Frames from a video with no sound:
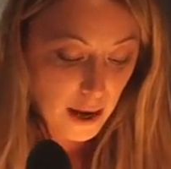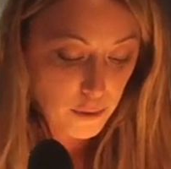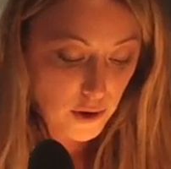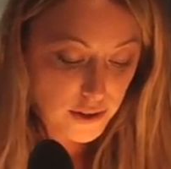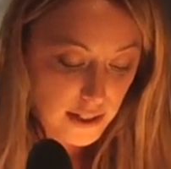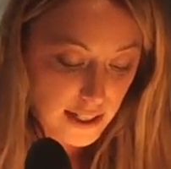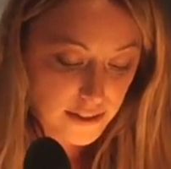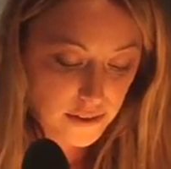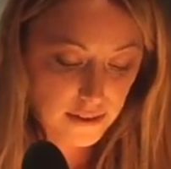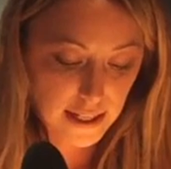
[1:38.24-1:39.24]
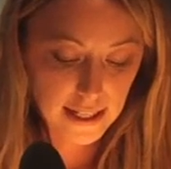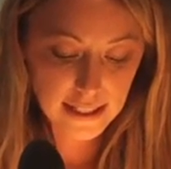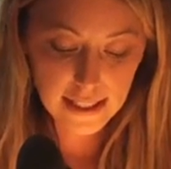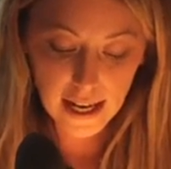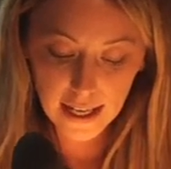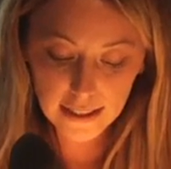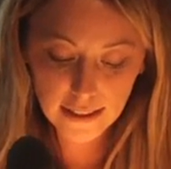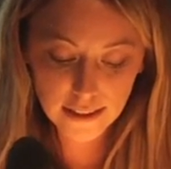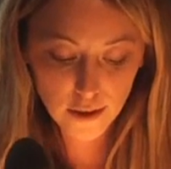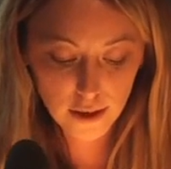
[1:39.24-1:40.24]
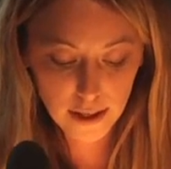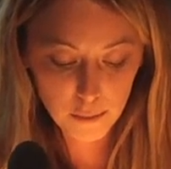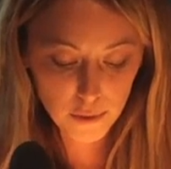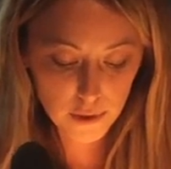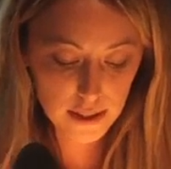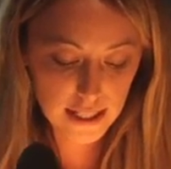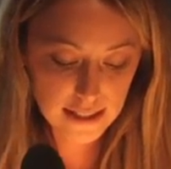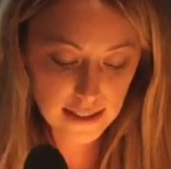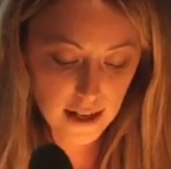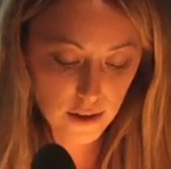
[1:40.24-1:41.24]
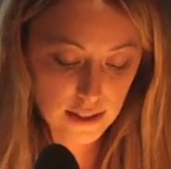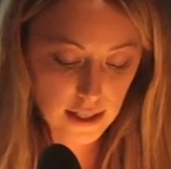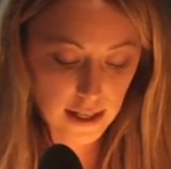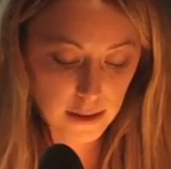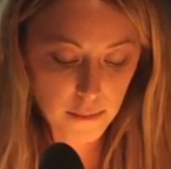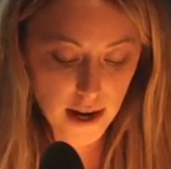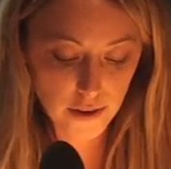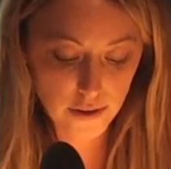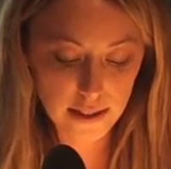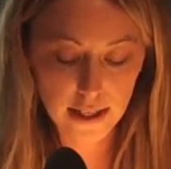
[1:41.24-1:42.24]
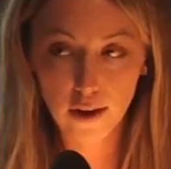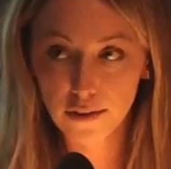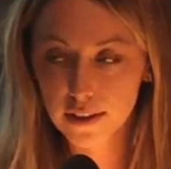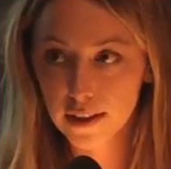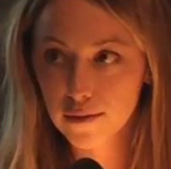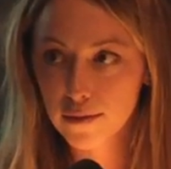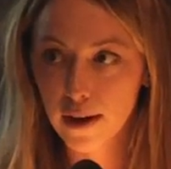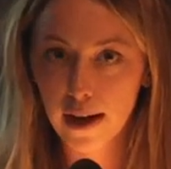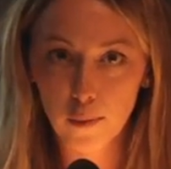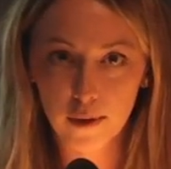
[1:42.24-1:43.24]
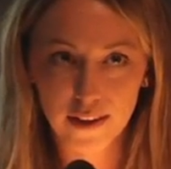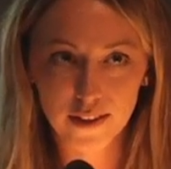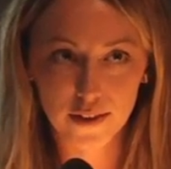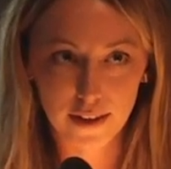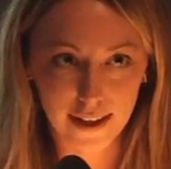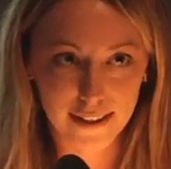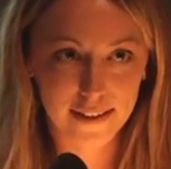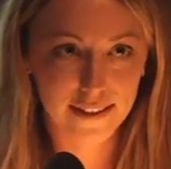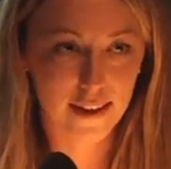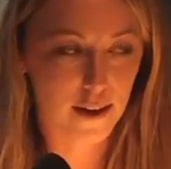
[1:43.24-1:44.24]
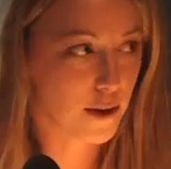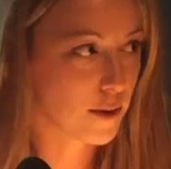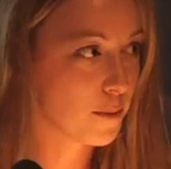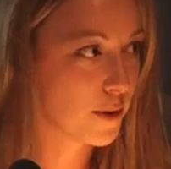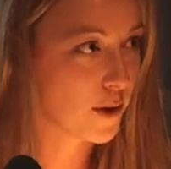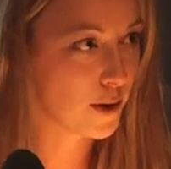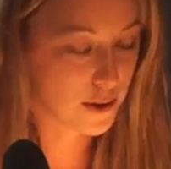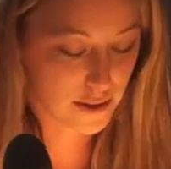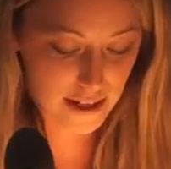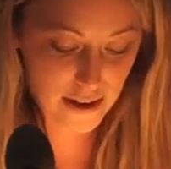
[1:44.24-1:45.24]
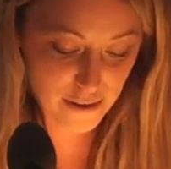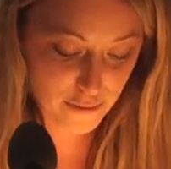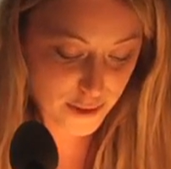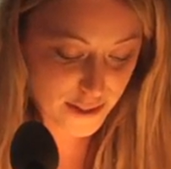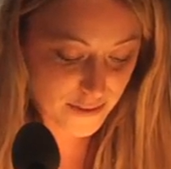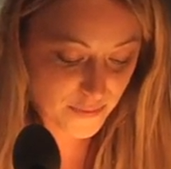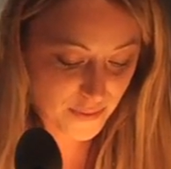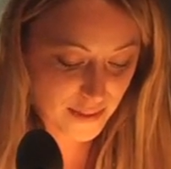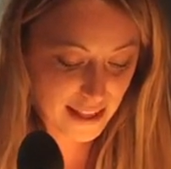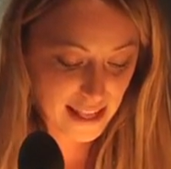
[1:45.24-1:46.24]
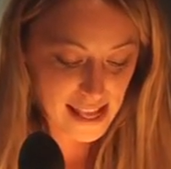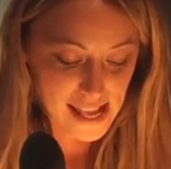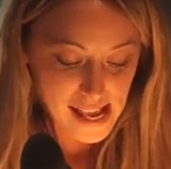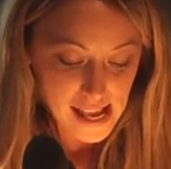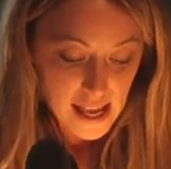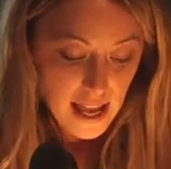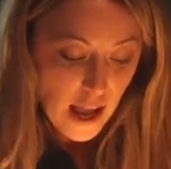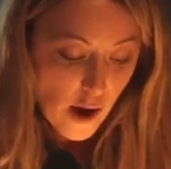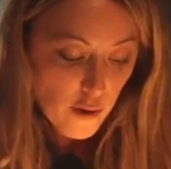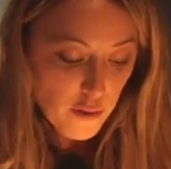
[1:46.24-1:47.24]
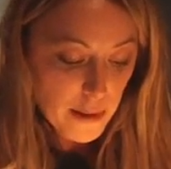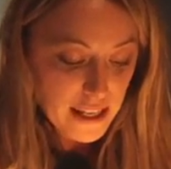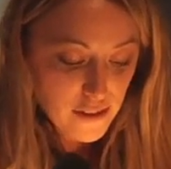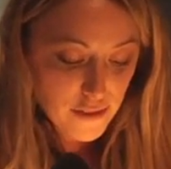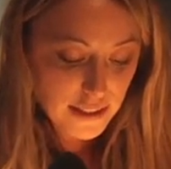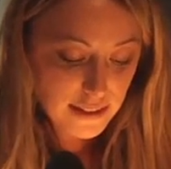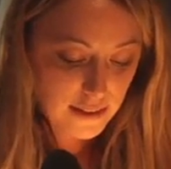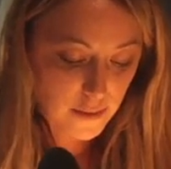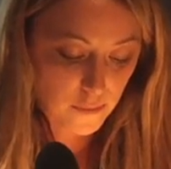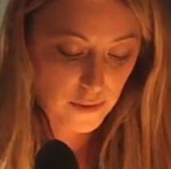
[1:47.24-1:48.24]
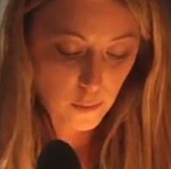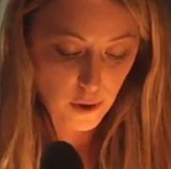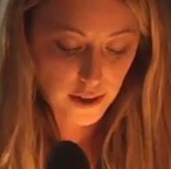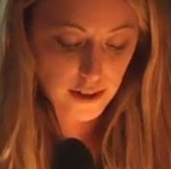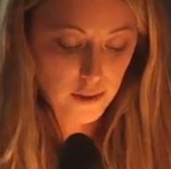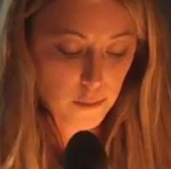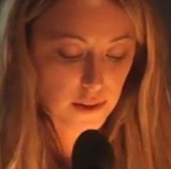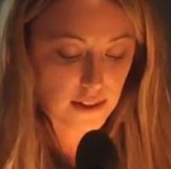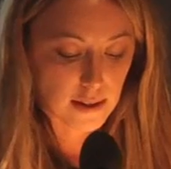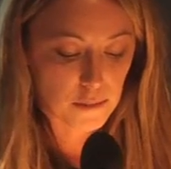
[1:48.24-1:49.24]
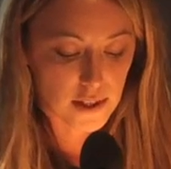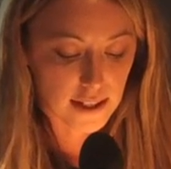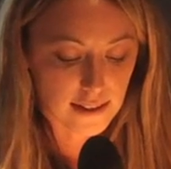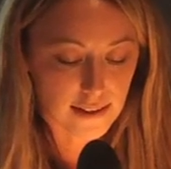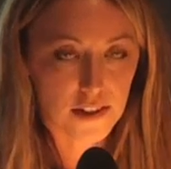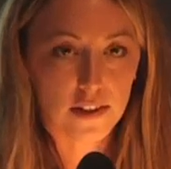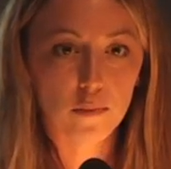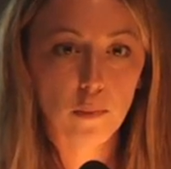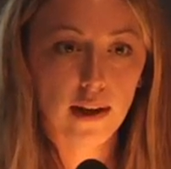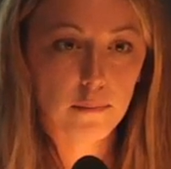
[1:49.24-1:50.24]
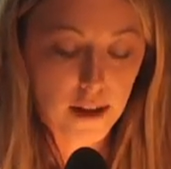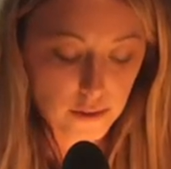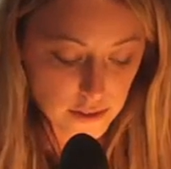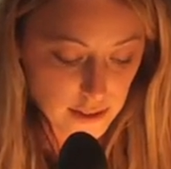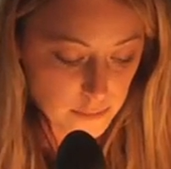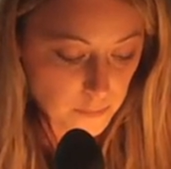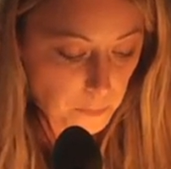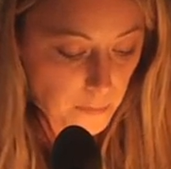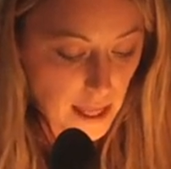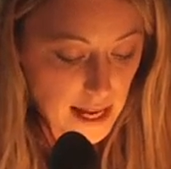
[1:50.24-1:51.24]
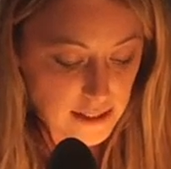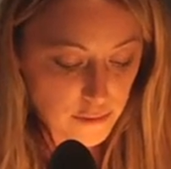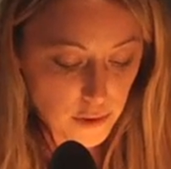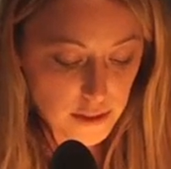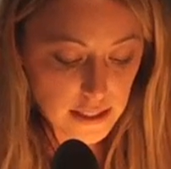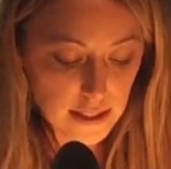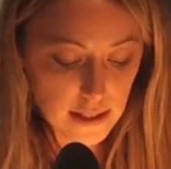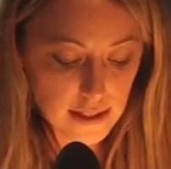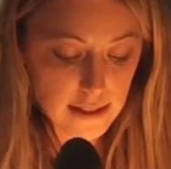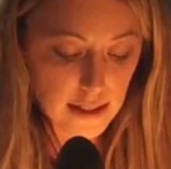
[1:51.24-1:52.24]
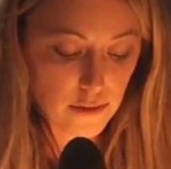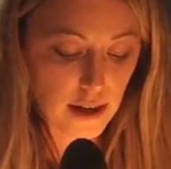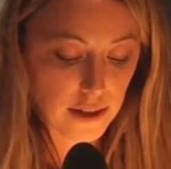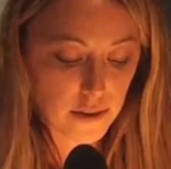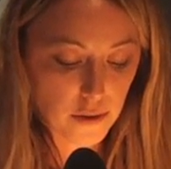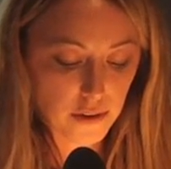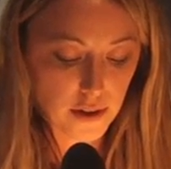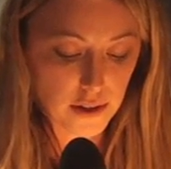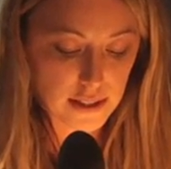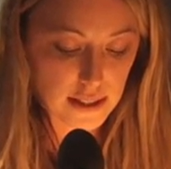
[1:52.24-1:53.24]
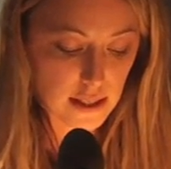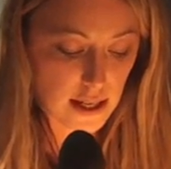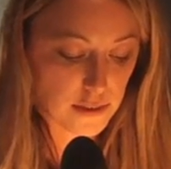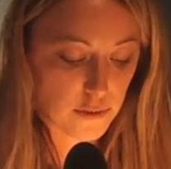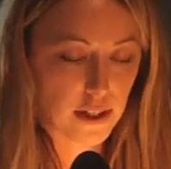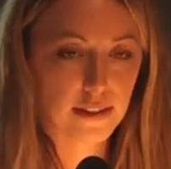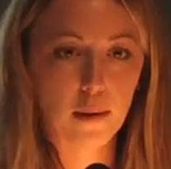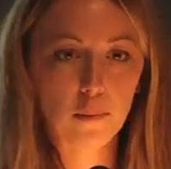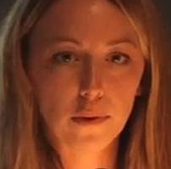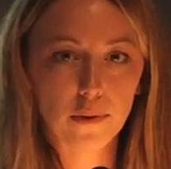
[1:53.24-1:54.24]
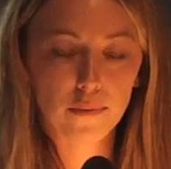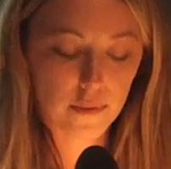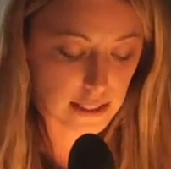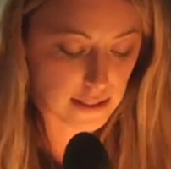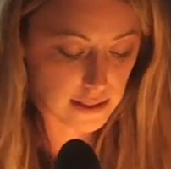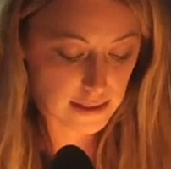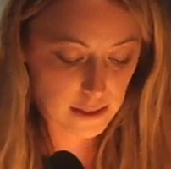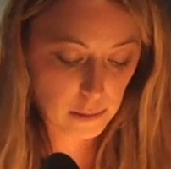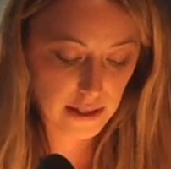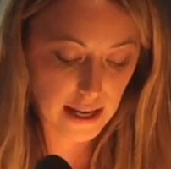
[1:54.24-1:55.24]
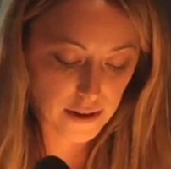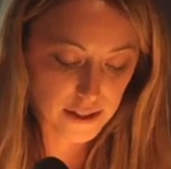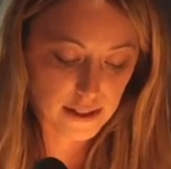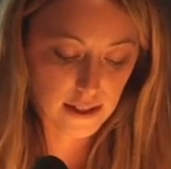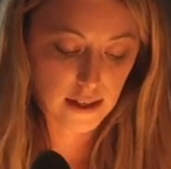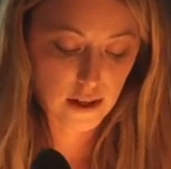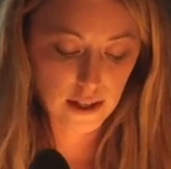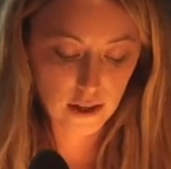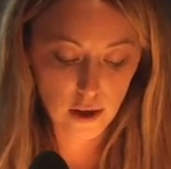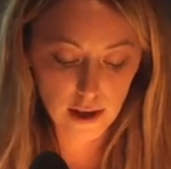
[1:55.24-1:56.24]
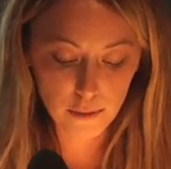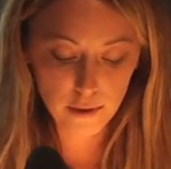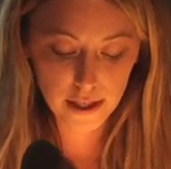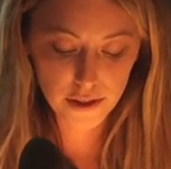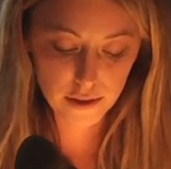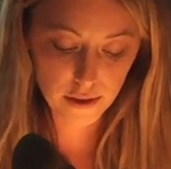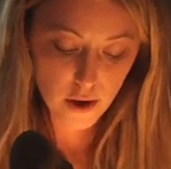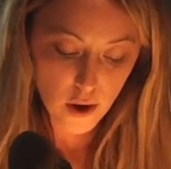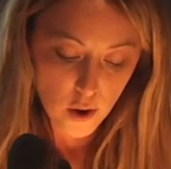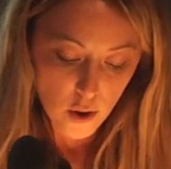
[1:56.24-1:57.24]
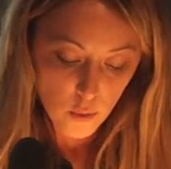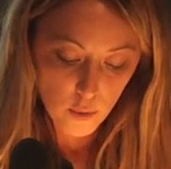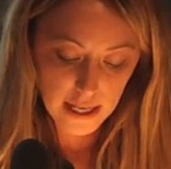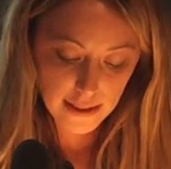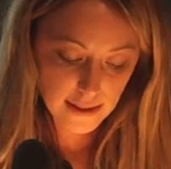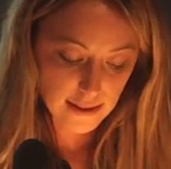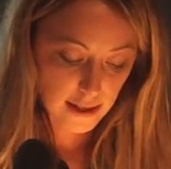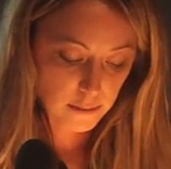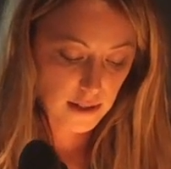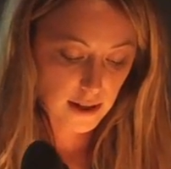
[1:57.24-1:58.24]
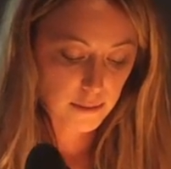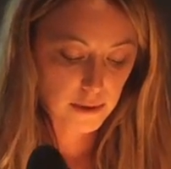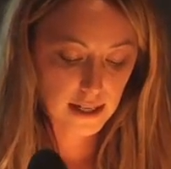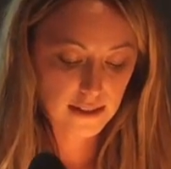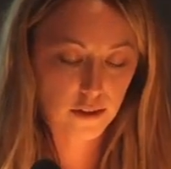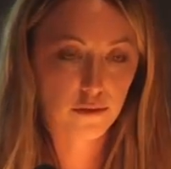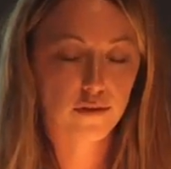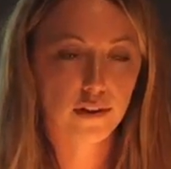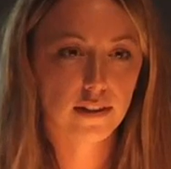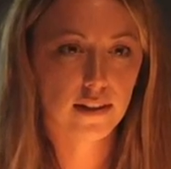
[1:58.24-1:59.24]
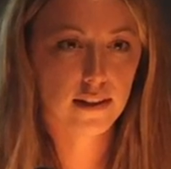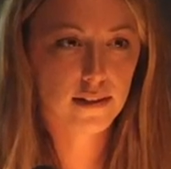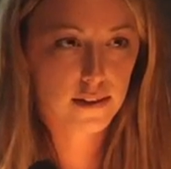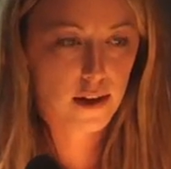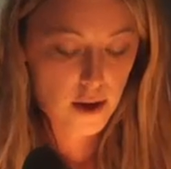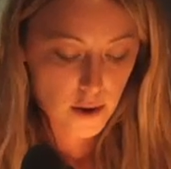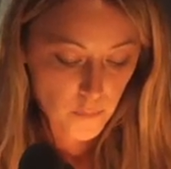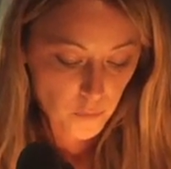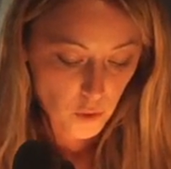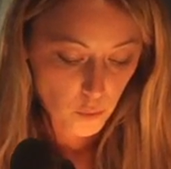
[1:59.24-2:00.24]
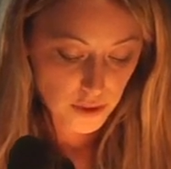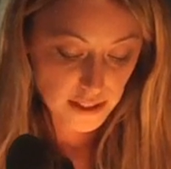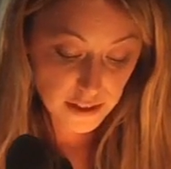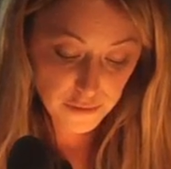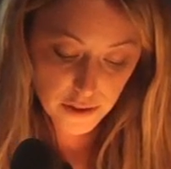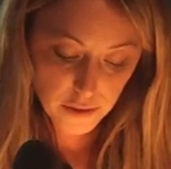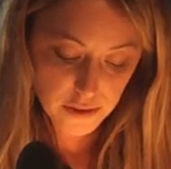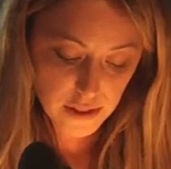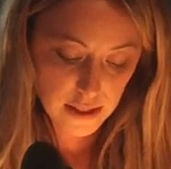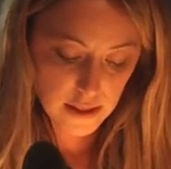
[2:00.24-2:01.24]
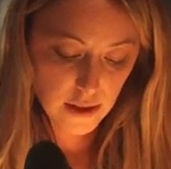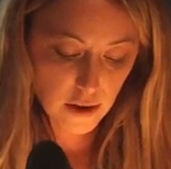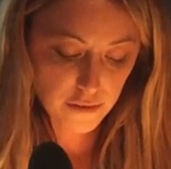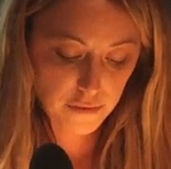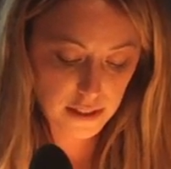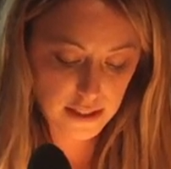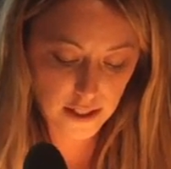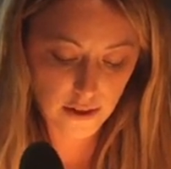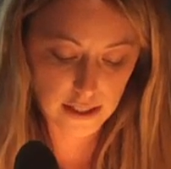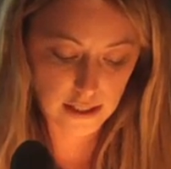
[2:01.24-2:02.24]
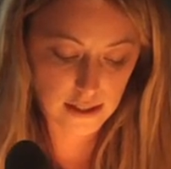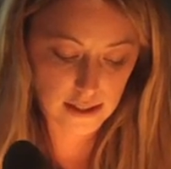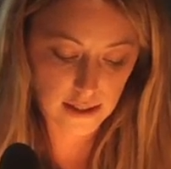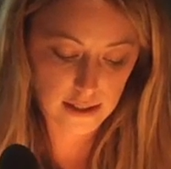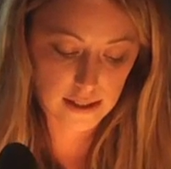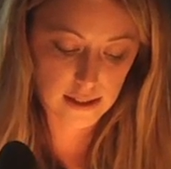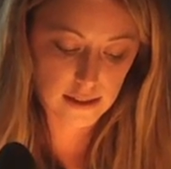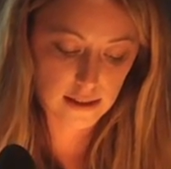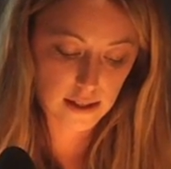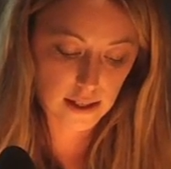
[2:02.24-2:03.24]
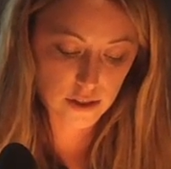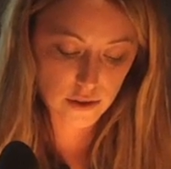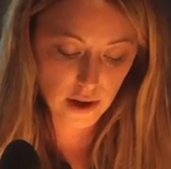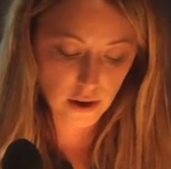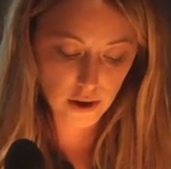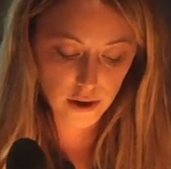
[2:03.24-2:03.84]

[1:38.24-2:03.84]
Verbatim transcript: I would also like to thank Katja Heinrich, Olga Bohl, Jens Krauser, and Marius Legowski for helping us tonight uh, with all their efforts. For many of us, the working with a subject such as Black Mountain has evoked idealist and radical thoughts, as, for example, interdisciplinarity and collaboration, while at the same time it has confronted us with the difficulty of integrating these ideas into our